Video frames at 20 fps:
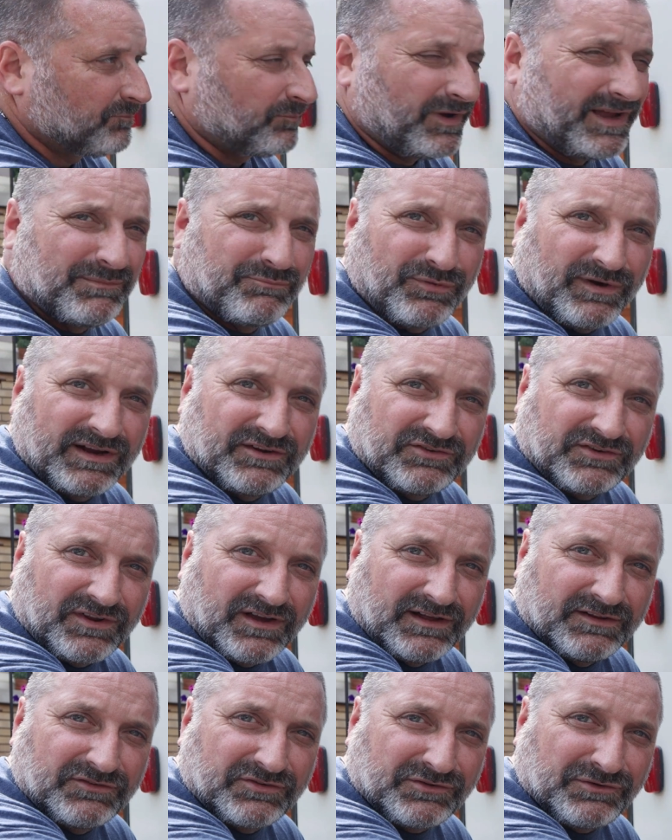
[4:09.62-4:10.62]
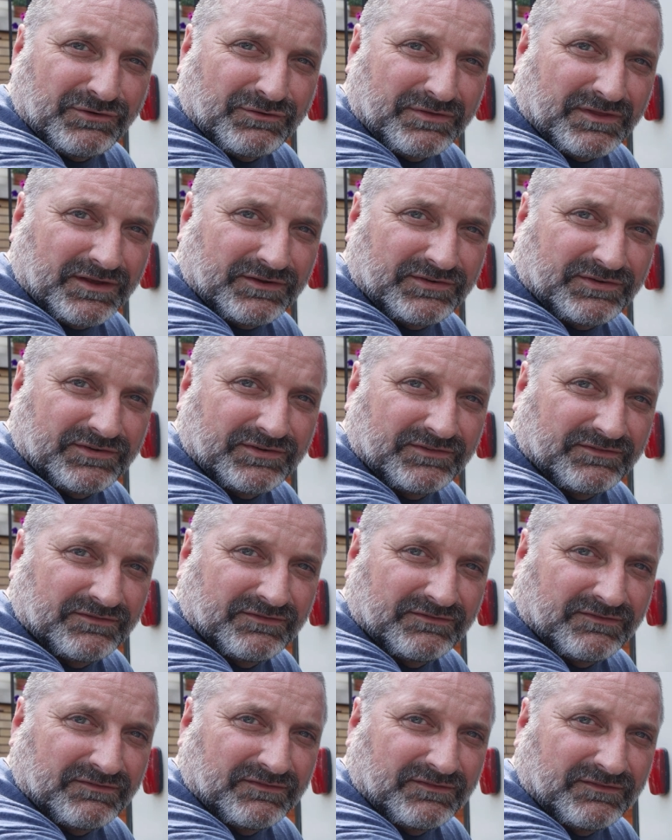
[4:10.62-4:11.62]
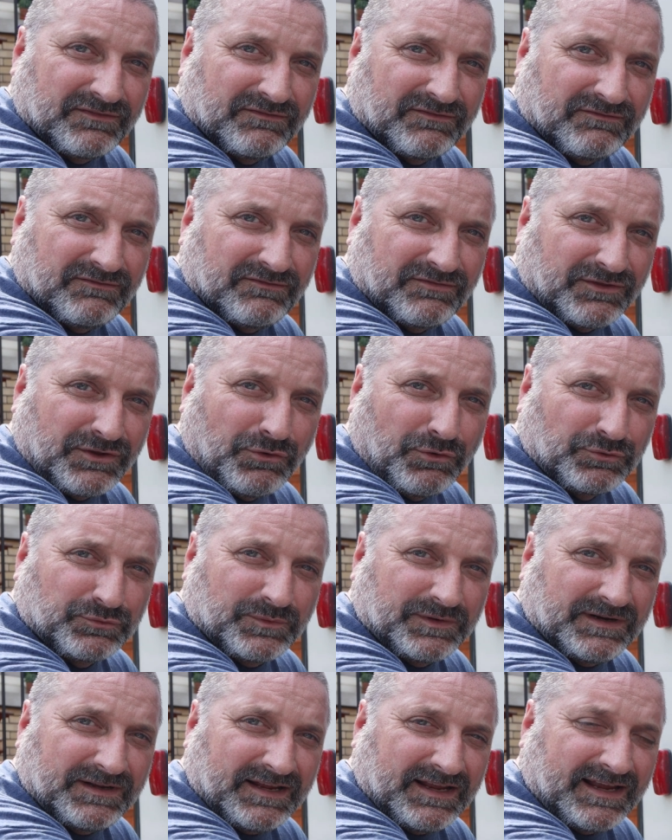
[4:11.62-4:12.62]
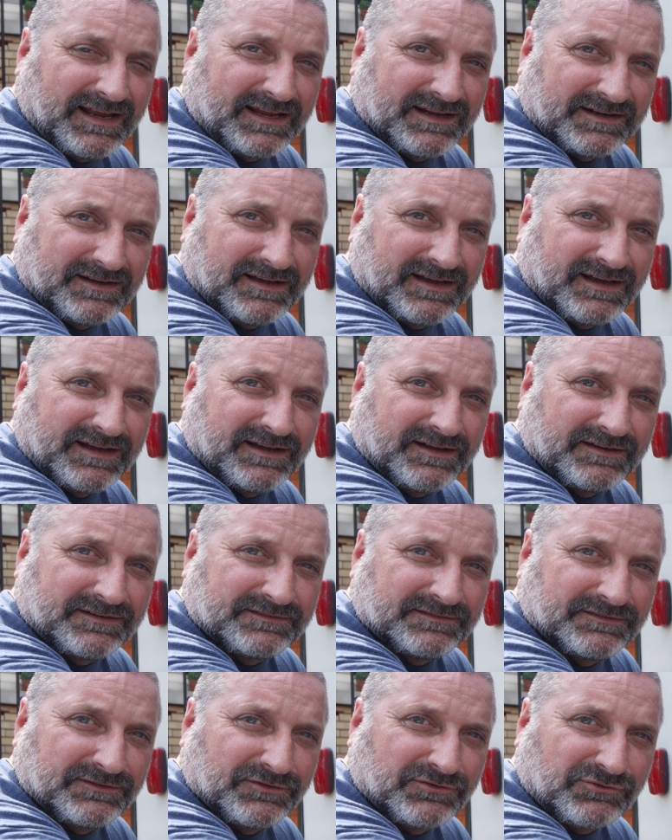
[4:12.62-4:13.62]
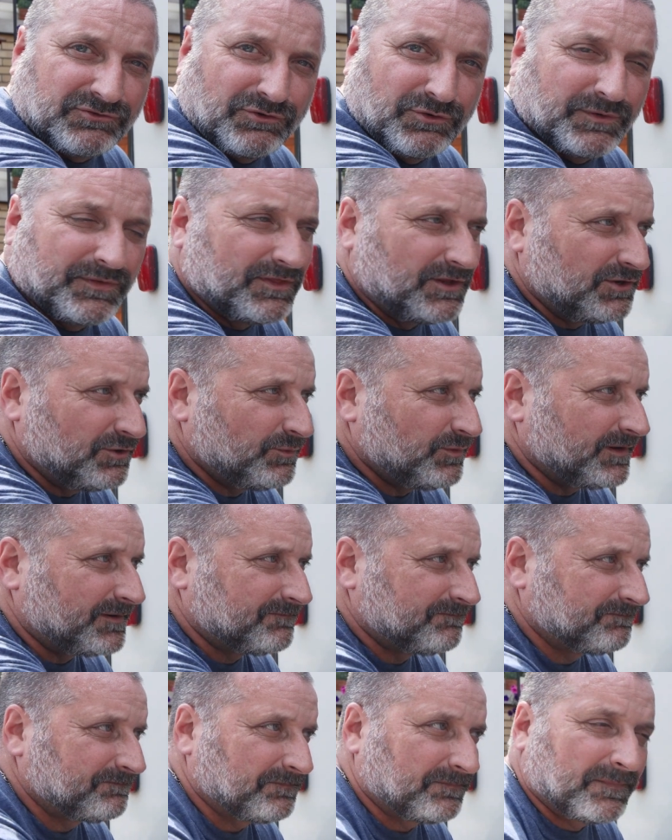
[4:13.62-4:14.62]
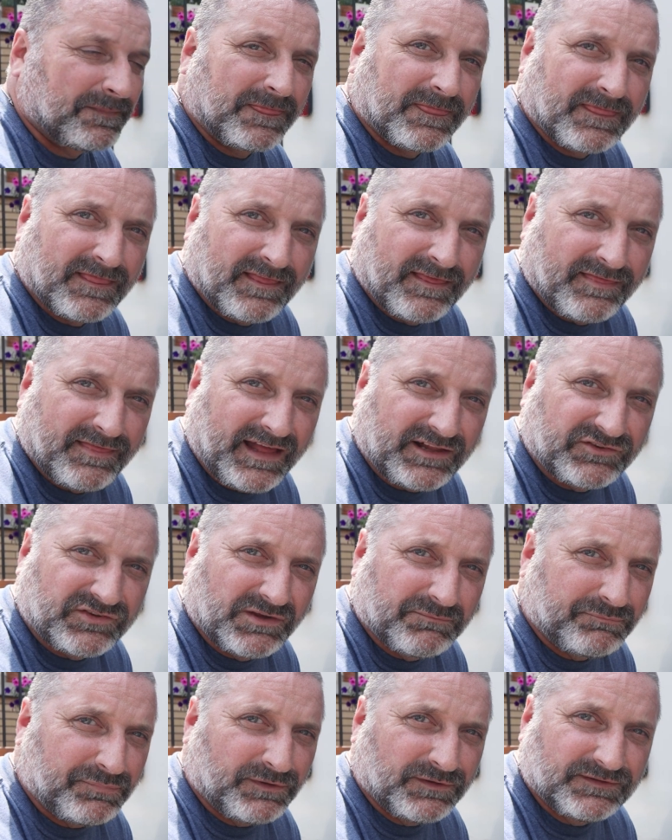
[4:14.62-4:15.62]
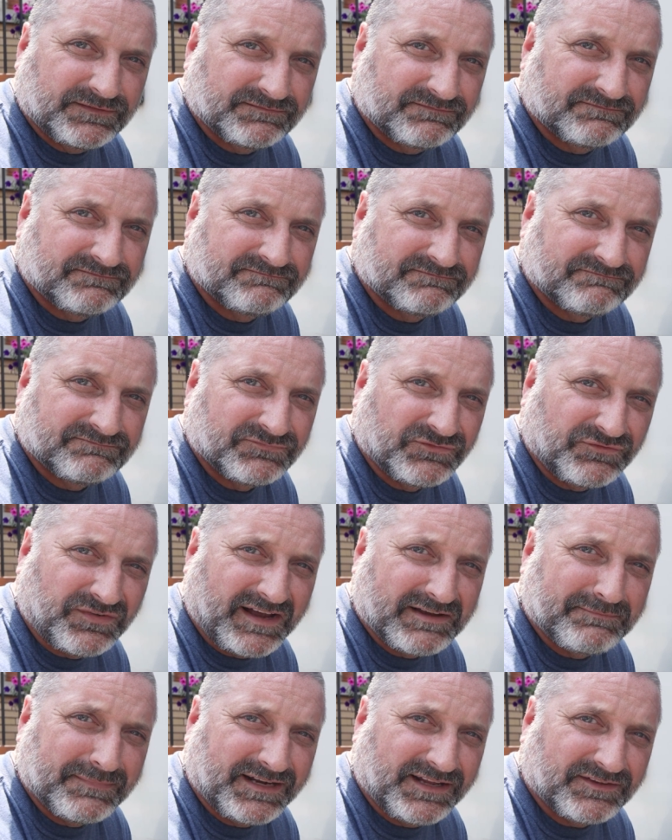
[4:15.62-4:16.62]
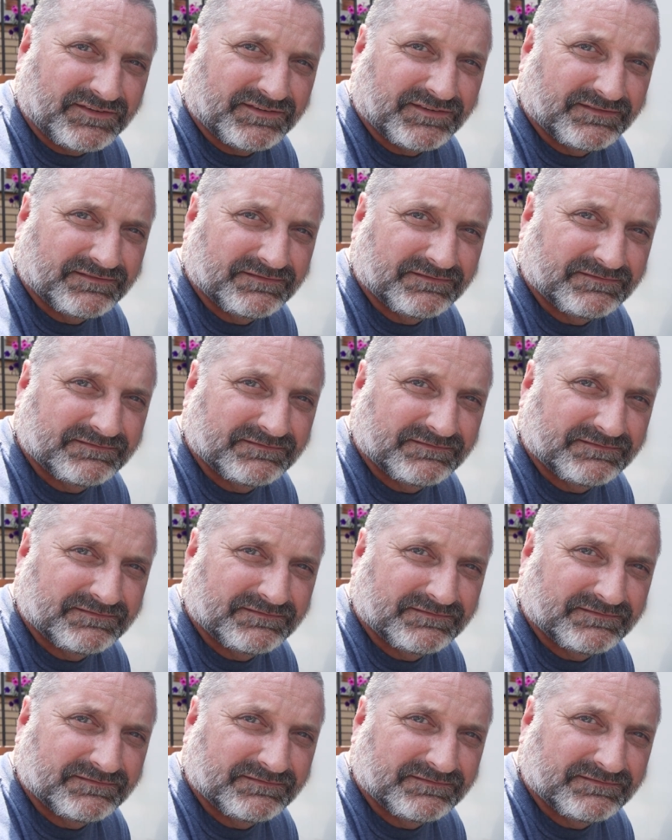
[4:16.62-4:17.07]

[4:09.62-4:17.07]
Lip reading: Pipe wrench to unscrew this, the old one, and screw in the new one. That simple, 5 minutes.